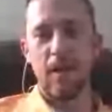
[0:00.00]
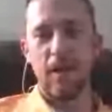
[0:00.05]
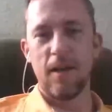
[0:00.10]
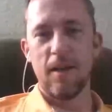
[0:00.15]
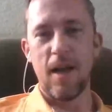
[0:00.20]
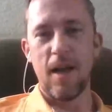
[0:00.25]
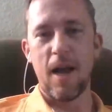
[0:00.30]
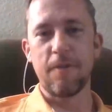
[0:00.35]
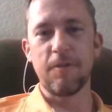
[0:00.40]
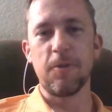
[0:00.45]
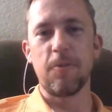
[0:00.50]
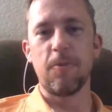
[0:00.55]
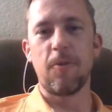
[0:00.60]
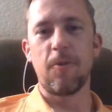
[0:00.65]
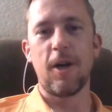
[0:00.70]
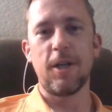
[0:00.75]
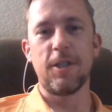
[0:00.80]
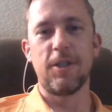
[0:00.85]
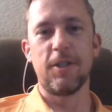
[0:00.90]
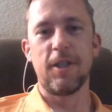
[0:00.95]
having
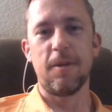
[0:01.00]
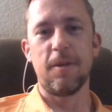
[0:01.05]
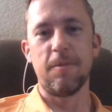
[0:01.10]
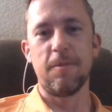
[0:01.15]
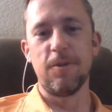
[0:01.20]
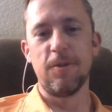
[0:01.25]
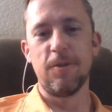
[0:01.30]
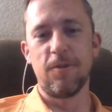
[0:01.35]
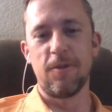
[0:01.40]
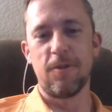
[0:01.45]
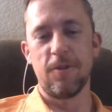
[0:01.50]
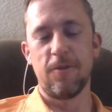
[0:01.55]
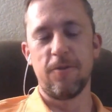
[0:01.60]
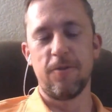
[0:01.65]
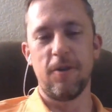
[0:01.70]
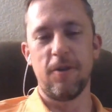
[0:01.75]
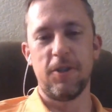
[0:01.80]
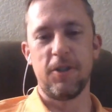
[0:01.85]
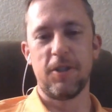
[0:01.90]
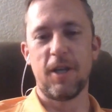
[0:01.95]
watched that movie for the
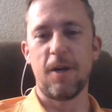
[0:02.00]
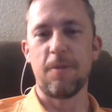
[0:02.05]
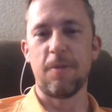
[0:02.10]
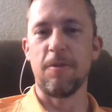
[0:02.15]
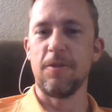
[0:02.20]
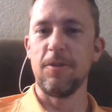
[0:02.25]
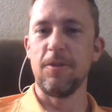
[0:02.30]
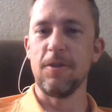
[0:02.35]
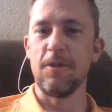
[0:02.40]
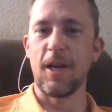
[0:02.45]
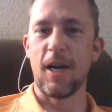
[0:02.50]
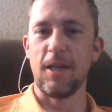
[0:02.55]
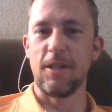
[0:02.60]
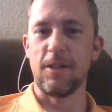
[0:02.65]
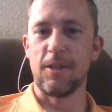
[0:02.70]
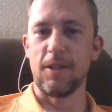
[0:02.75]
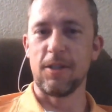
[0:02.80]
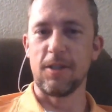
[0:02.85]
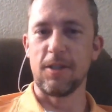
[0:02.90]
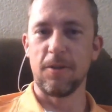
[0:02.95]
first time with you
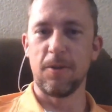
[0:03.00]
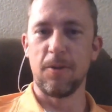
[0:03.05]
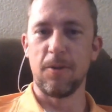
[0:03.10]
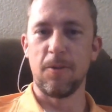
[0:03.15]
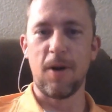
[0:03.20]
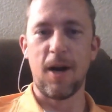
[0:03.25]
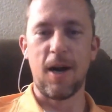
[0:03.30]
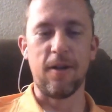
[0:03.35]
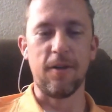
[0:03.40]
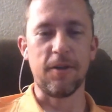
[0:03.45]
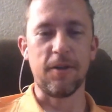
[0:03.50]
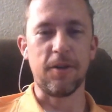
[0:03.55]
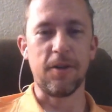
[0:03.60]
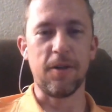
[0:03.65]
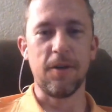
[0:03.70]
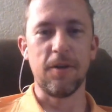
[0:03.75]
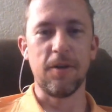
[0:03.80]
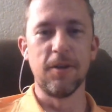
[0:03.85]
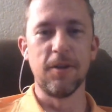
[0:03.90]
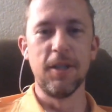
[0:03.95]
guys just a little while
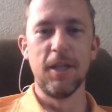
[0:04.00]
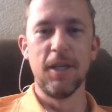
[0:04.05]
ago,